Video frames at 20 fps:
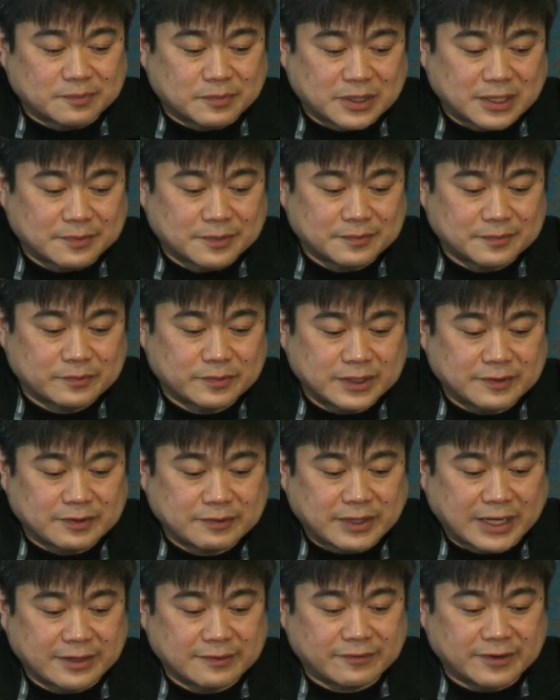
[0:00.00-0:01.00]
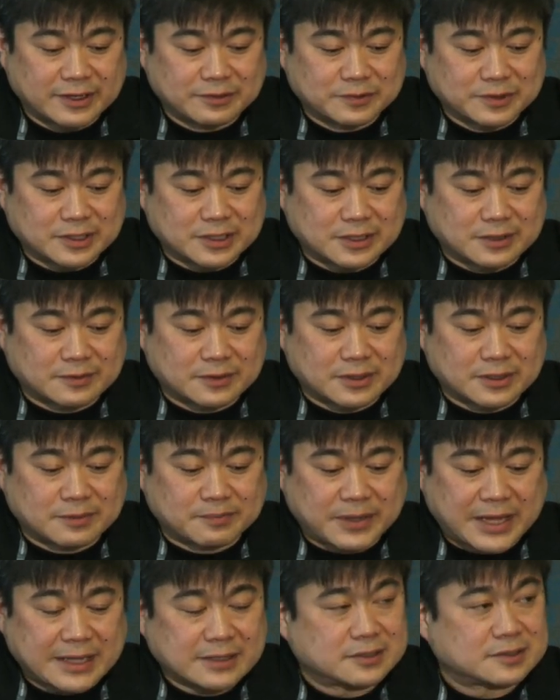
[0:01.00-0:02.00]
problem we, I find with the, the
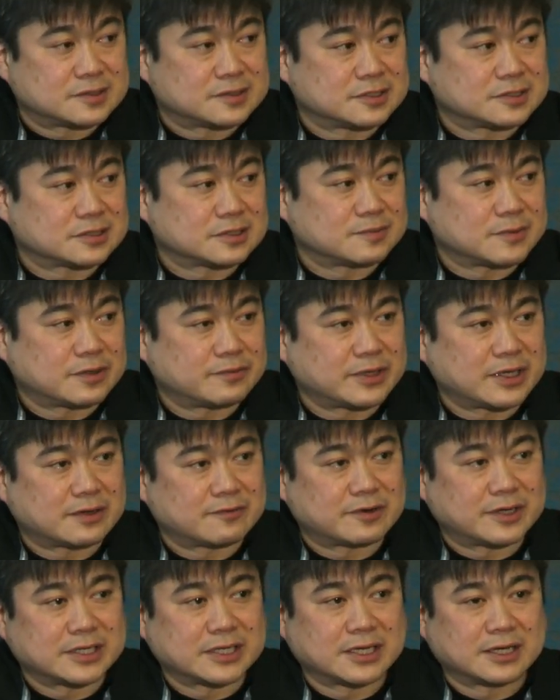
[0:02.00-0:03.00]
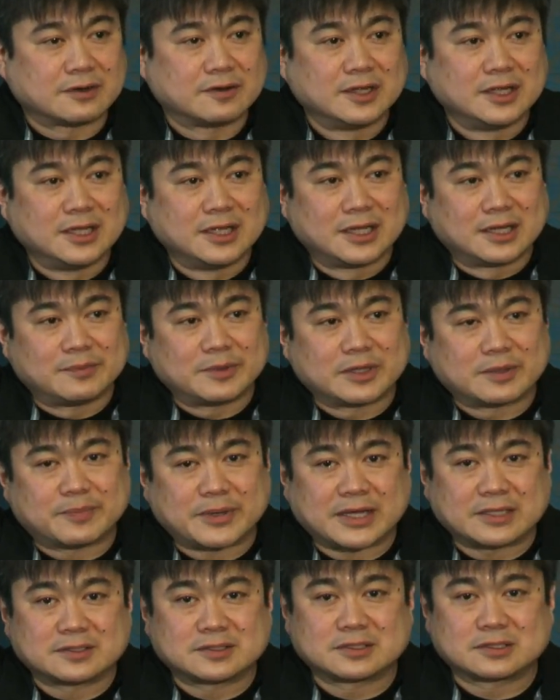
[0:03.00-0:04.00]
patent system that we have right now. I mean, the
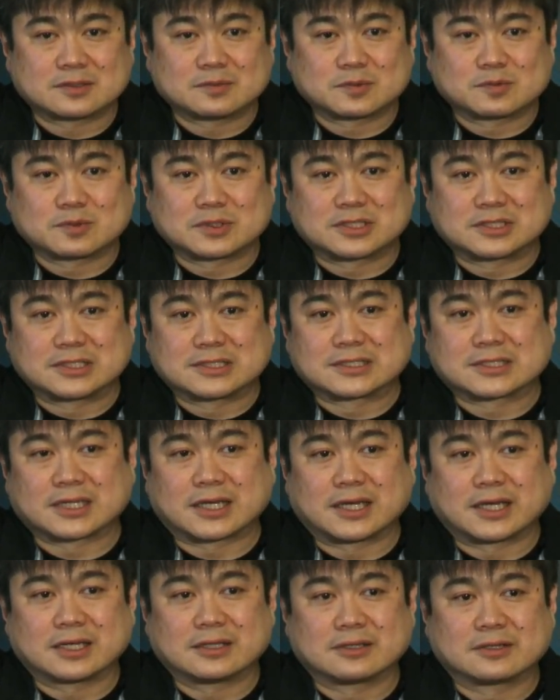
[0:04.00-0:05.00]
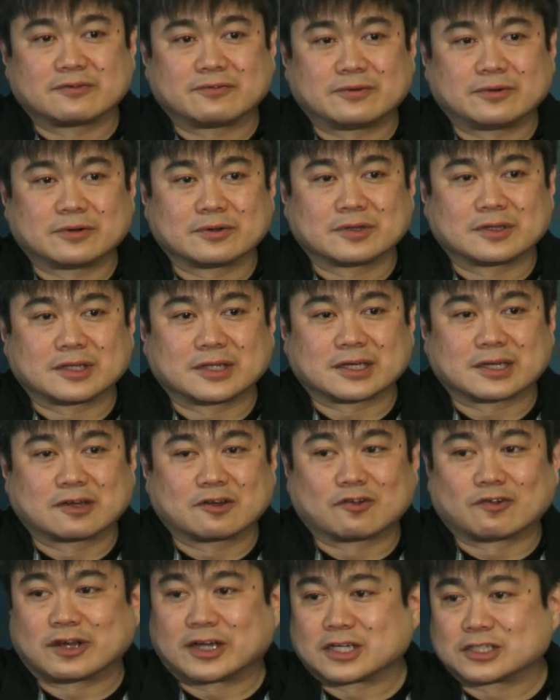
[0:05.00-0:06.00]
patent system was designed for the
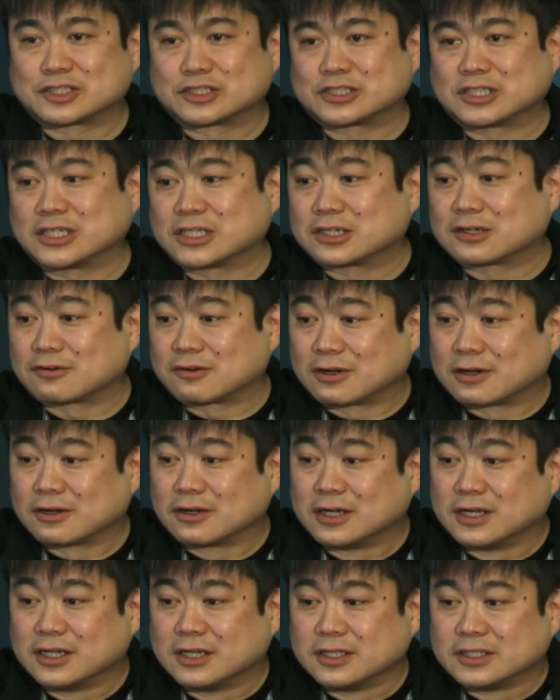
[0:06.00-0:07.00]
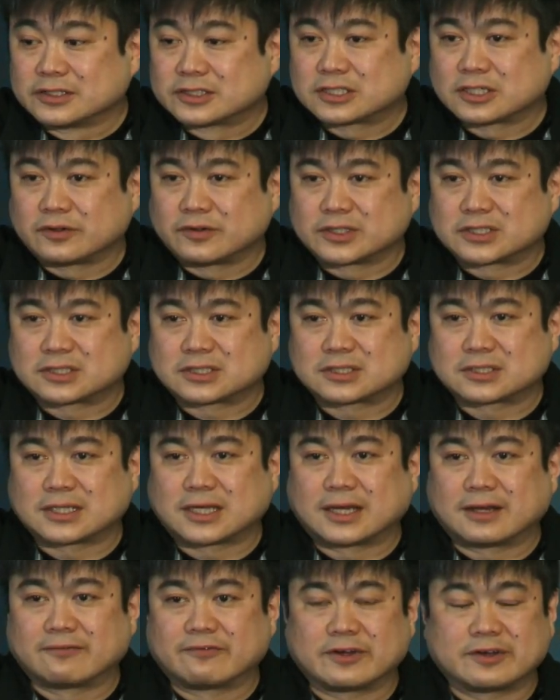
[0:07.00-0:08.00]
garage tinkerer, so it's
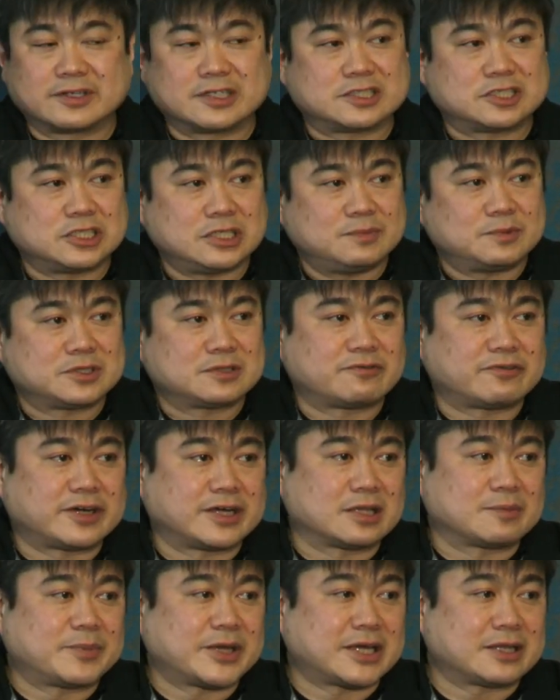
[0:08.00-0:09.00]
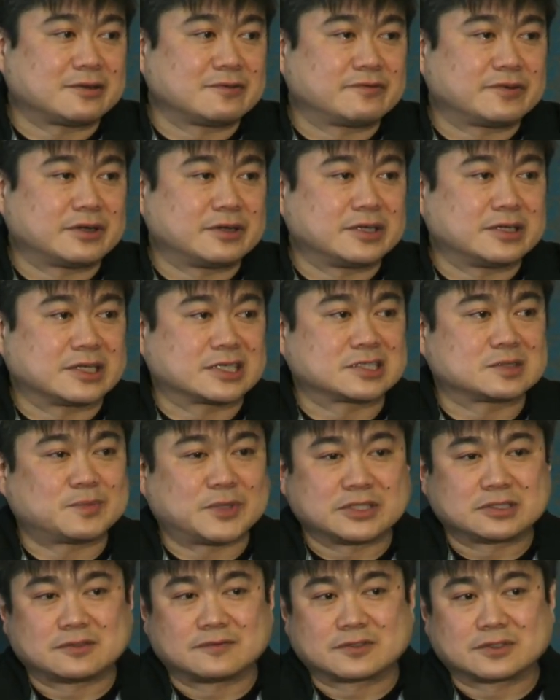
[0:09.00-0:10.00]
uh, very cheap to file a patent, very
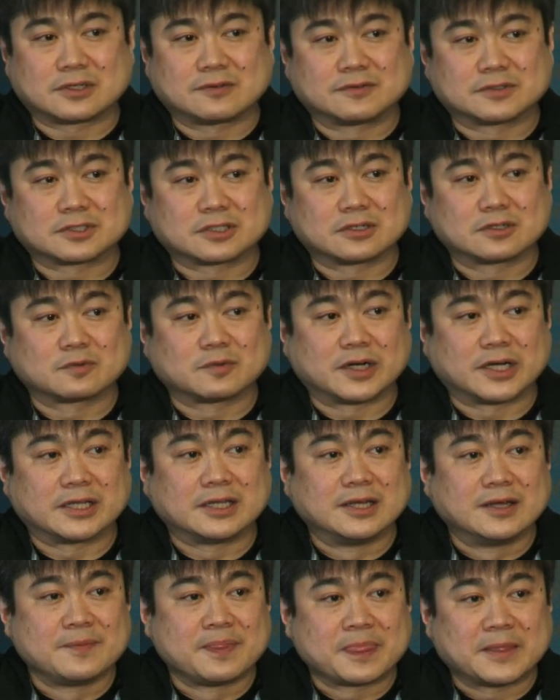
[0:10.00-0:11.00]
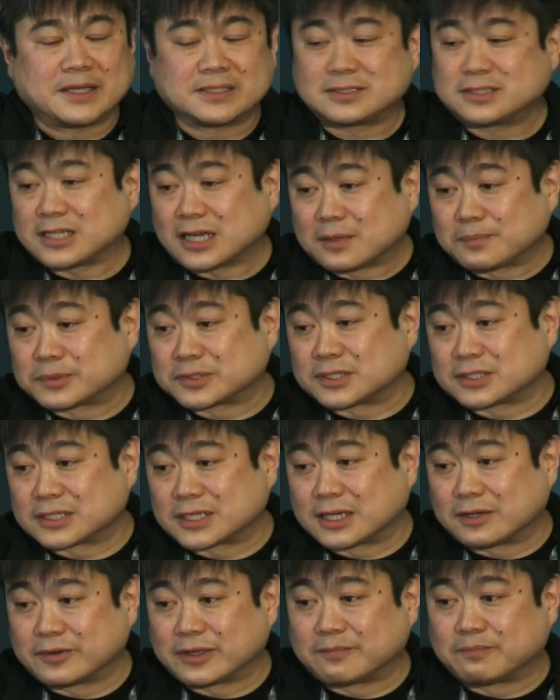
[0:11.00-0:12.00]
expensive to overturn one. It's the opposite
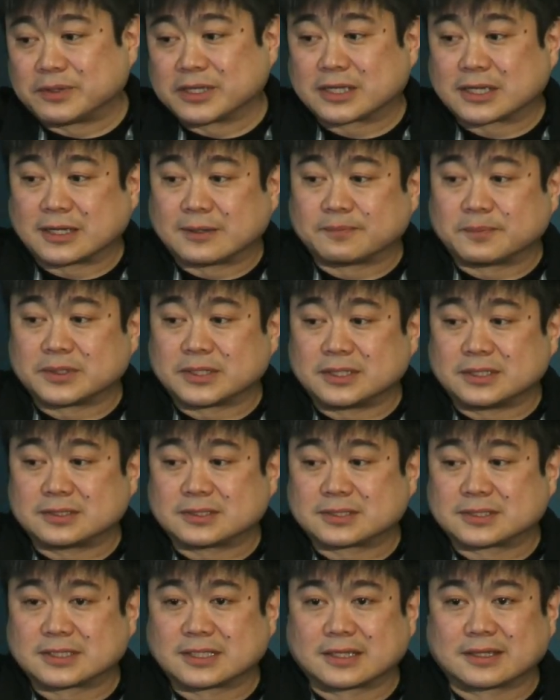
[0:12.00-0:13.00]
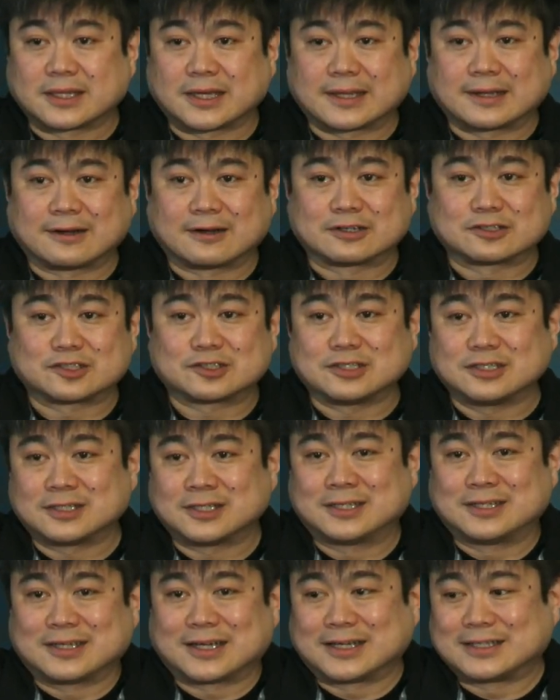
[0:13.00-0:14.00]
now. We have big companies that are
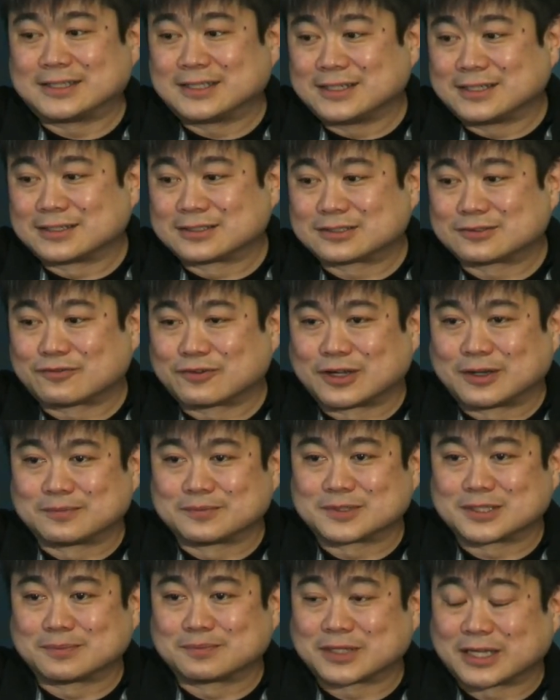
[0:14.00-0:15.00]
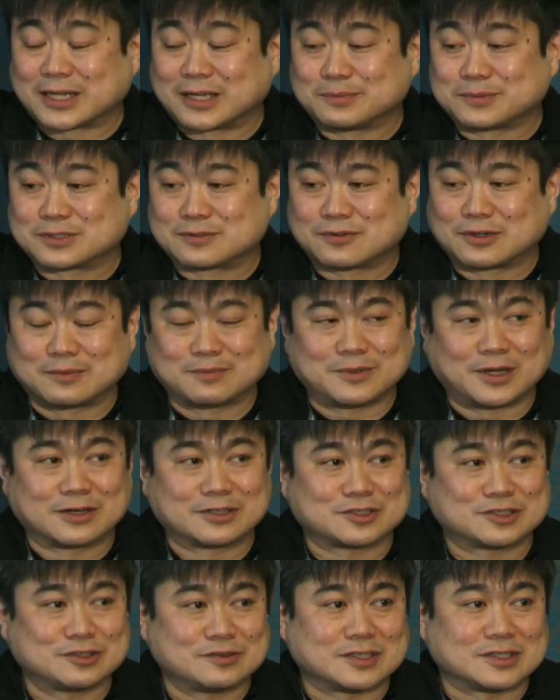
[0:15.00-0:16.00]
stealing ideas from sometimes from our
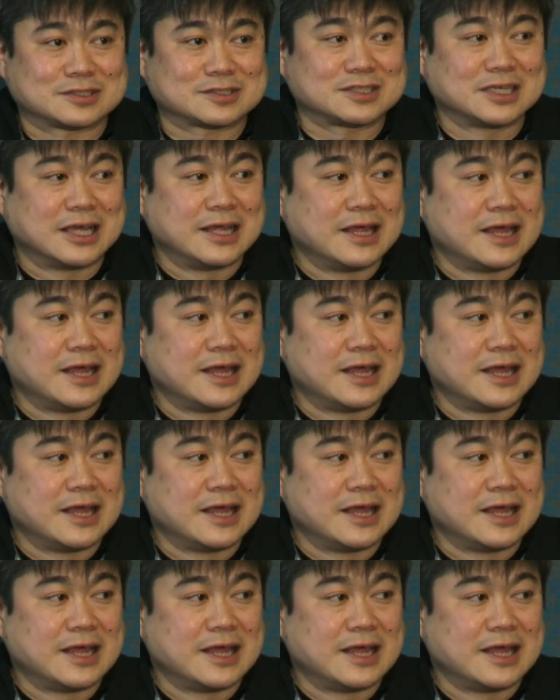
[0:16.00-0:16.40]
students.